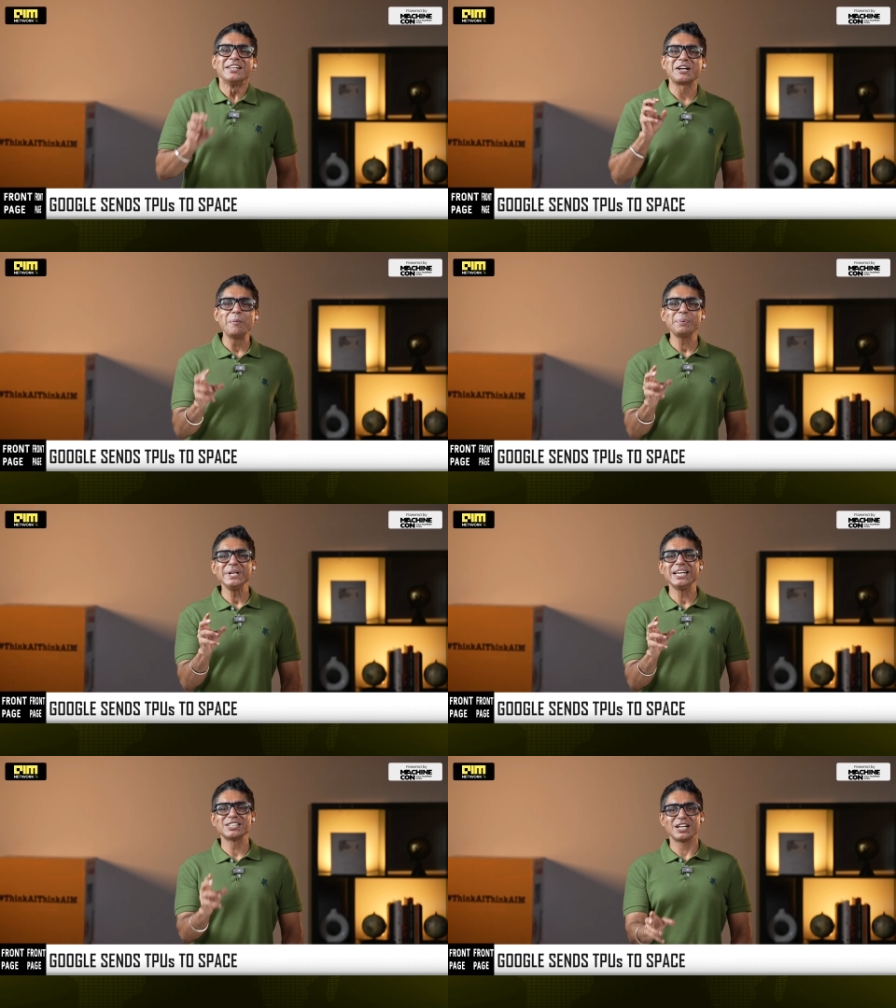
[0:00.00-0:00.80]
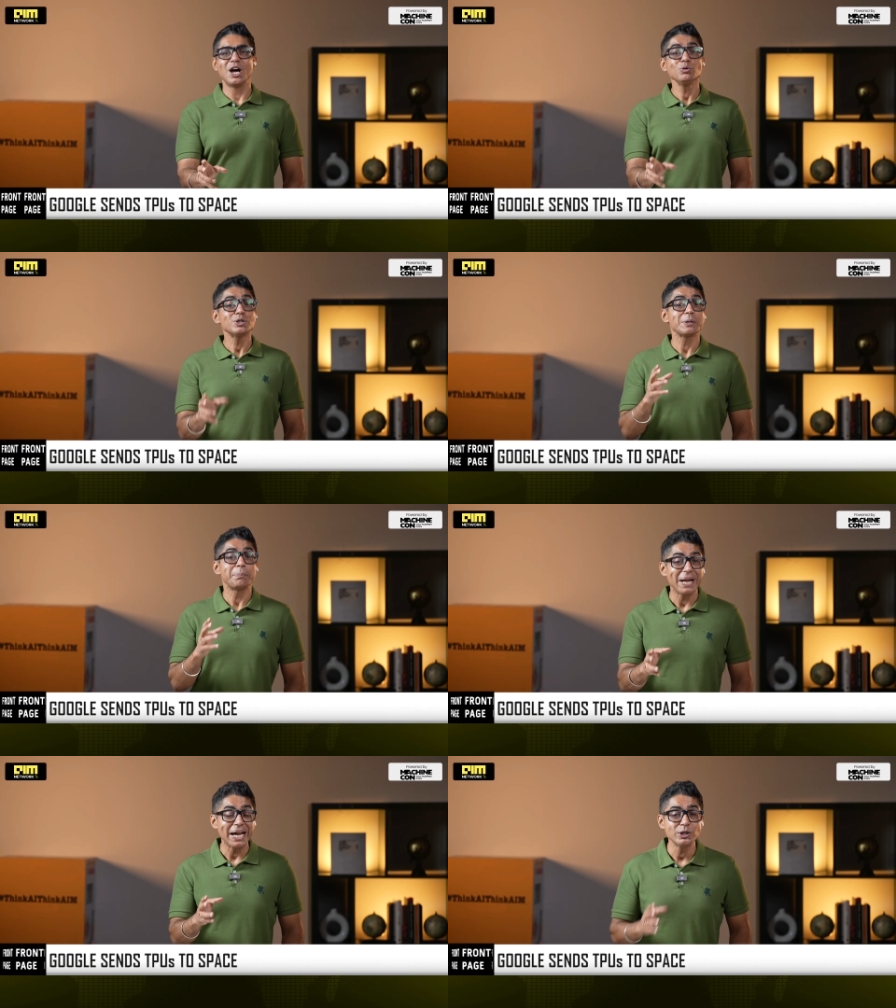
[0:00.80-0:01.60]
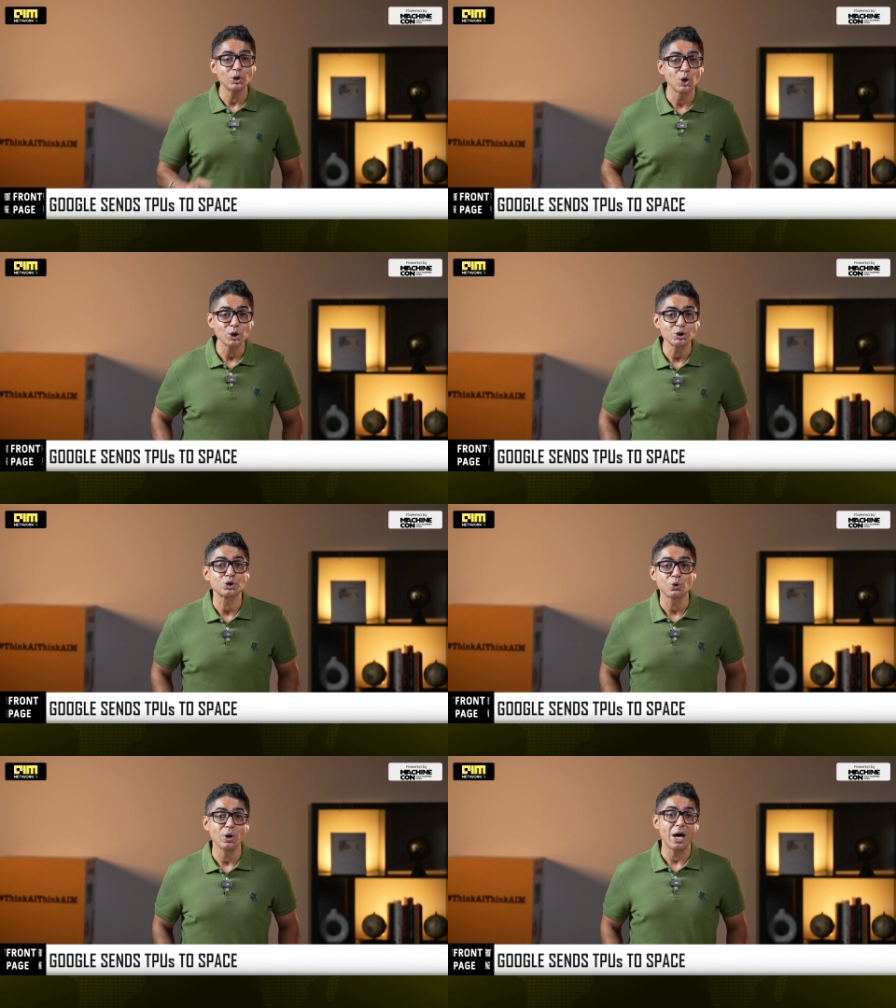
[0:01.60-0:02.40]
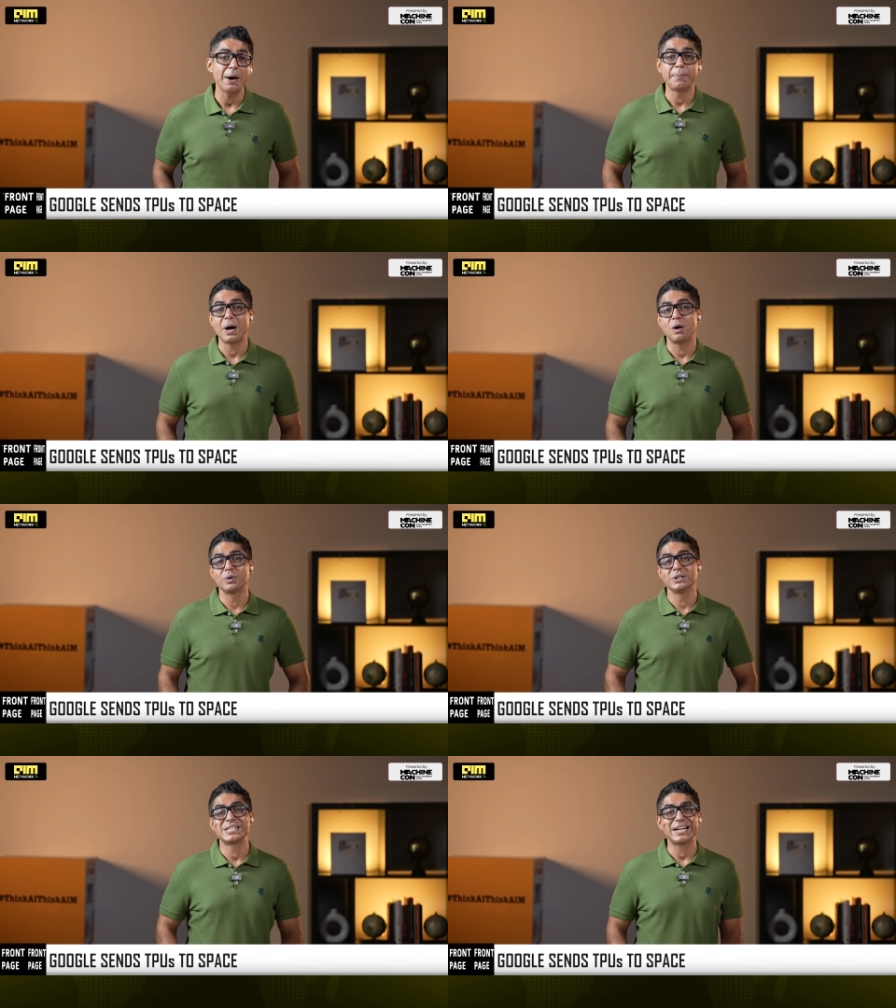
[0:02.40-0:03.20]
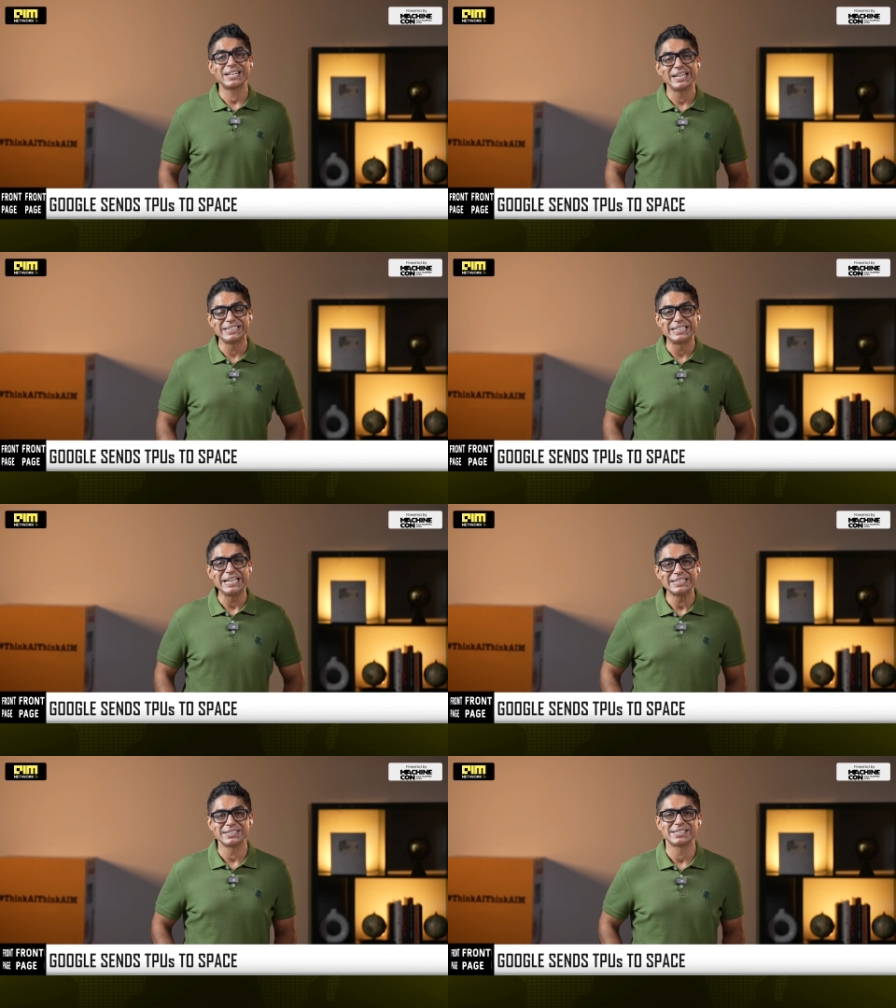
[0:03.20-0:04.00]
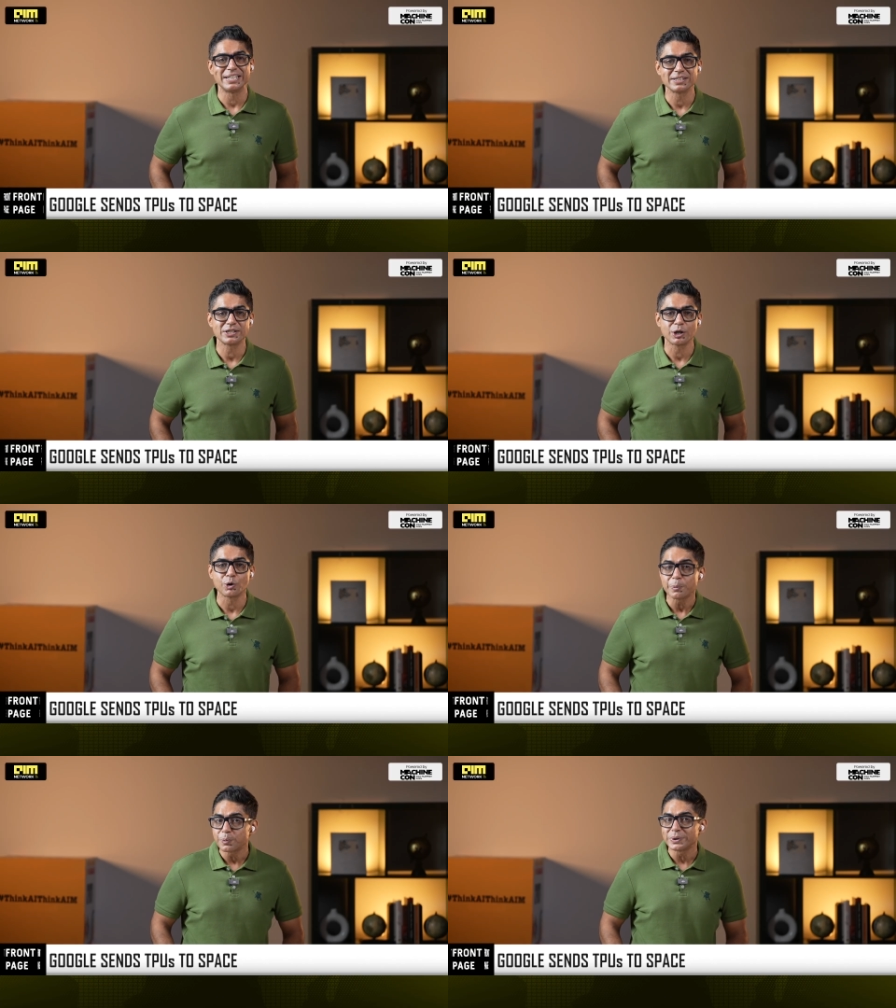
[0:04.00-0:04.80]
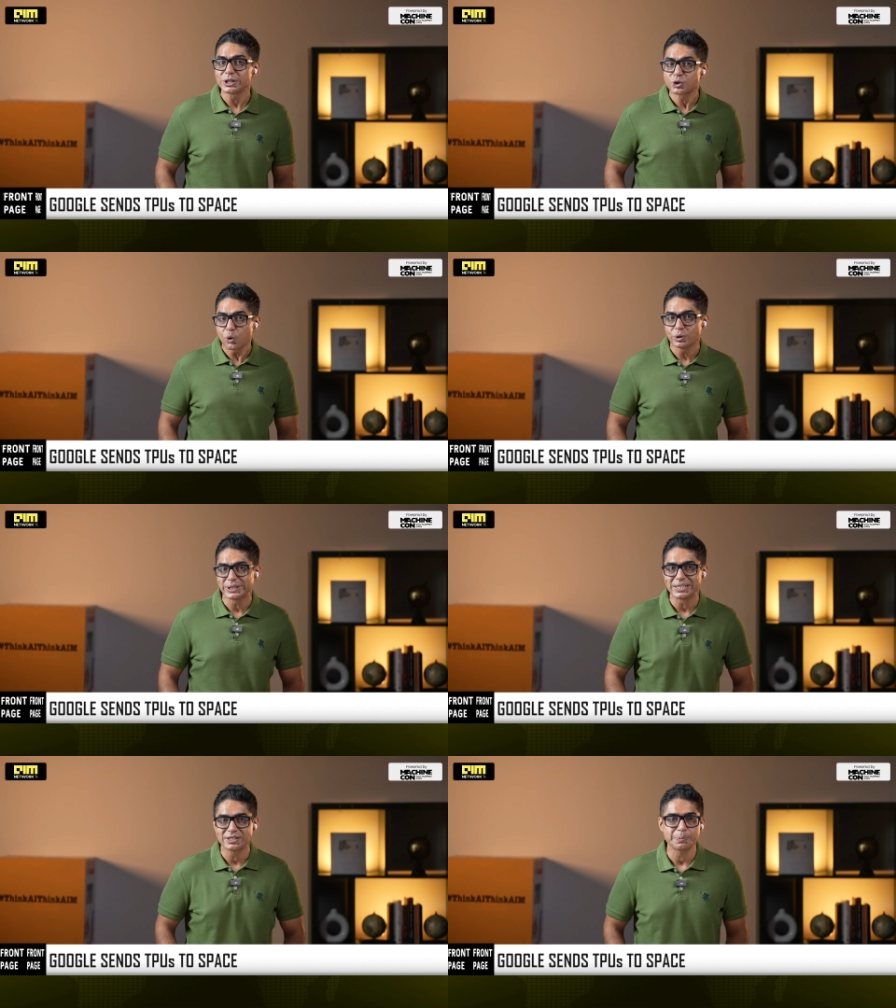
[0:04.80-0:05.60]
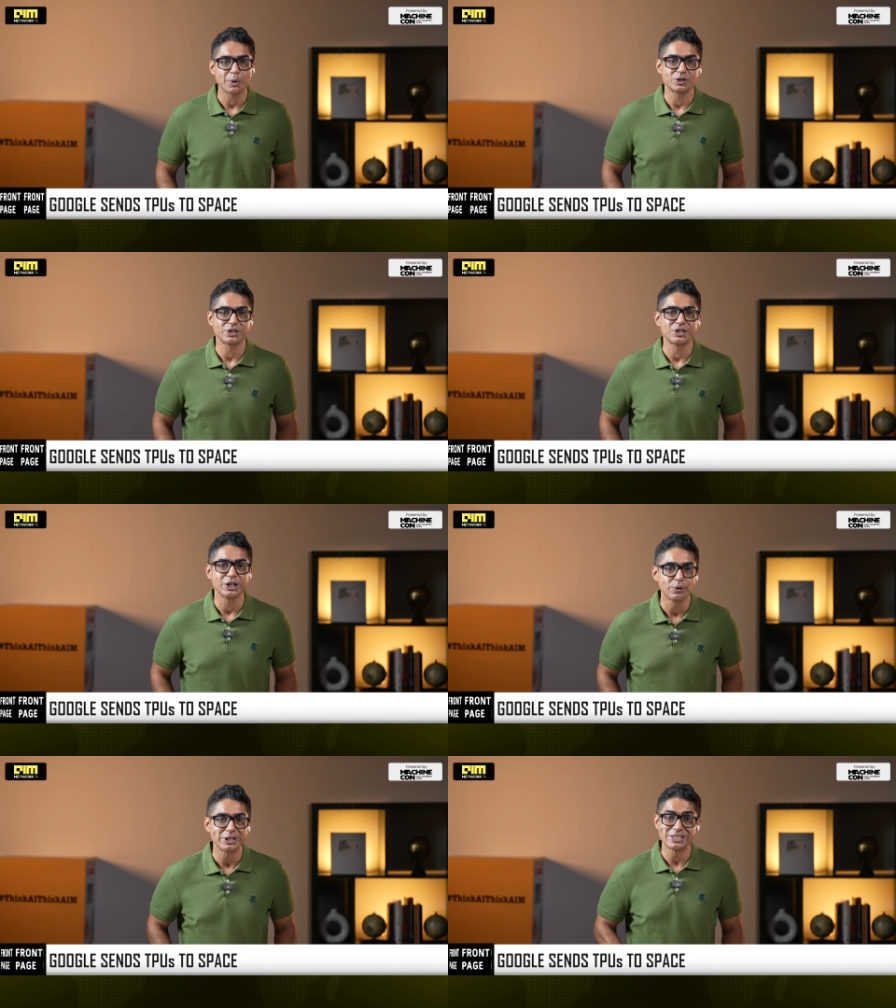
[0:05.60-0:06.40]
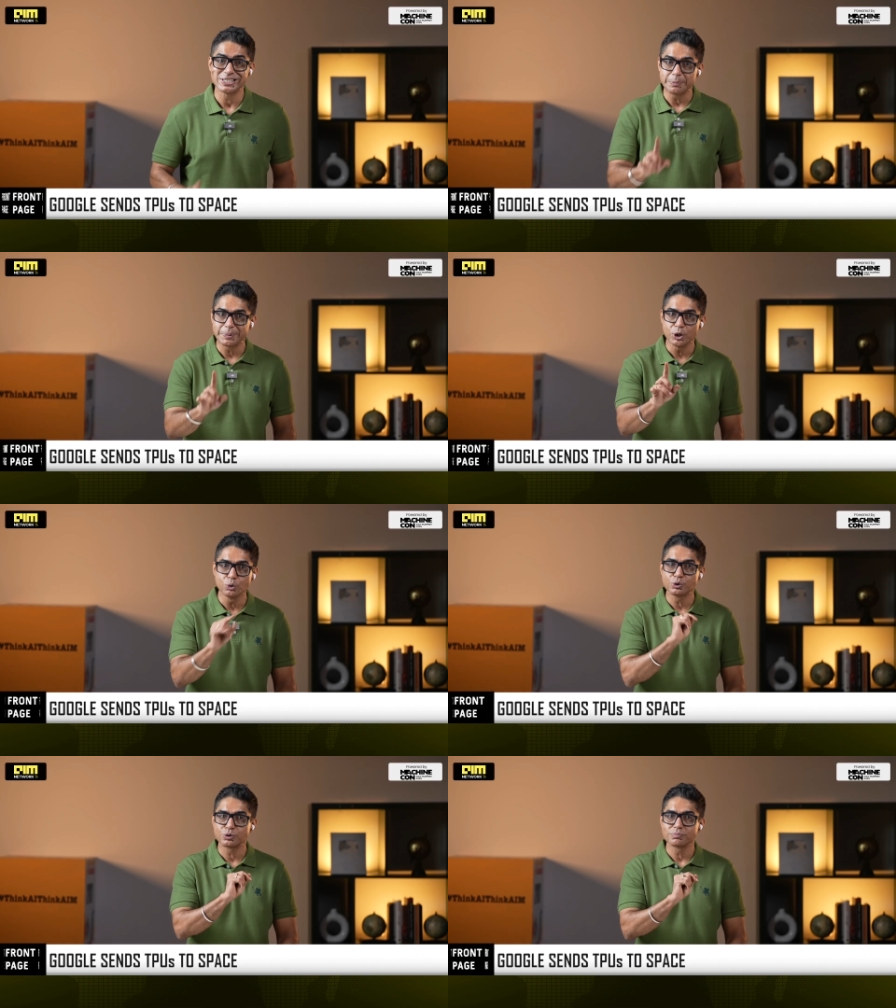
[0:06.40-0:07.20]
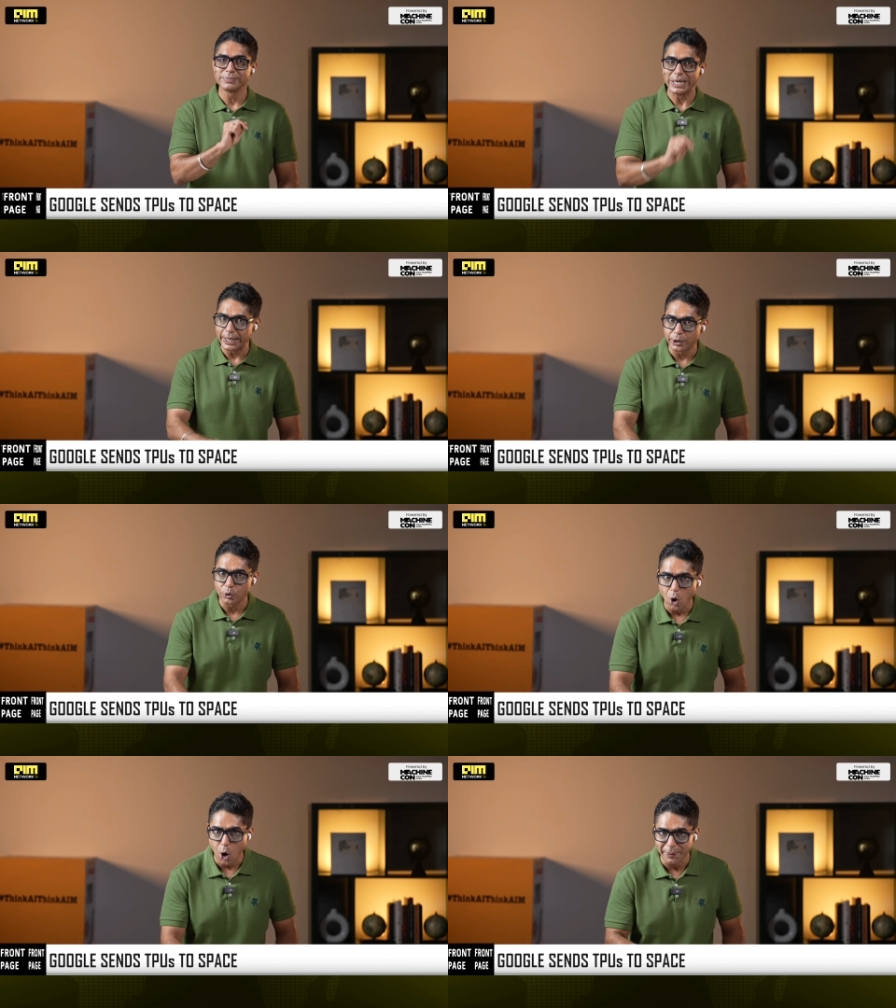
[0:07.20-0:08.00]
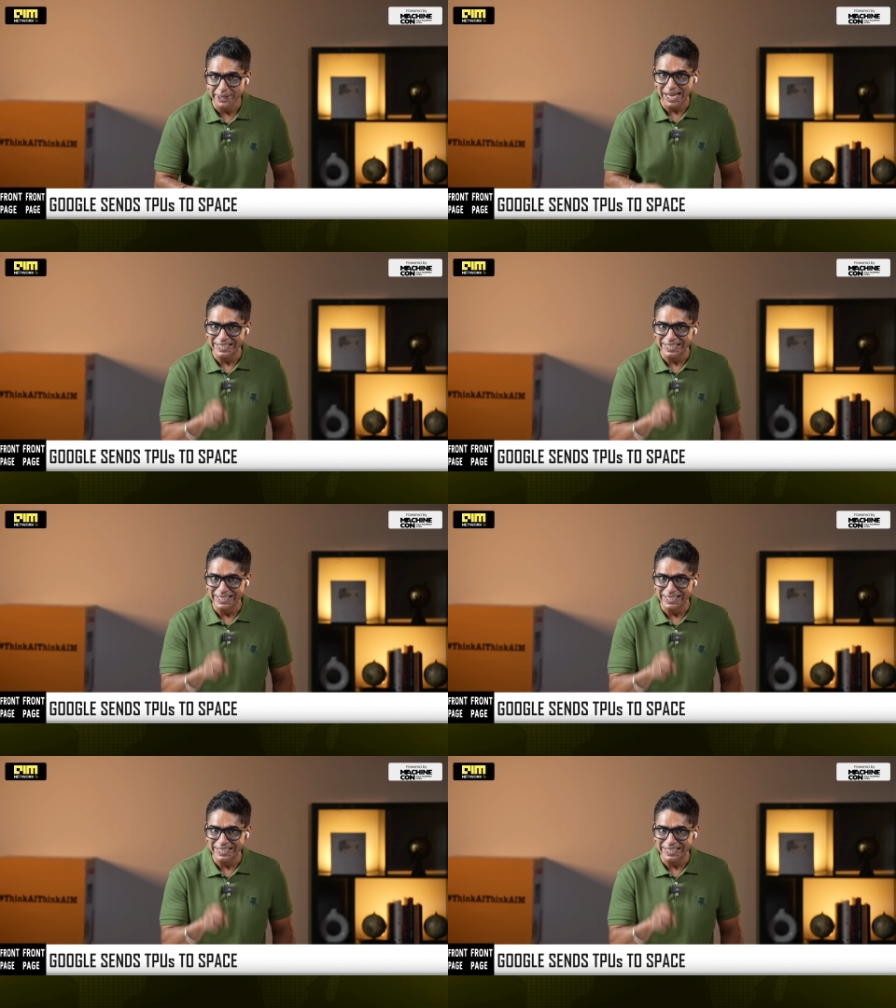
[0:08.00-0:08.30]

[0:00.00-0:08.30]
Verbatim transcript: The company has announced a plan to launch solar-powered satellite data centers equipped with its own tensor processing units, TPUs, into orbit.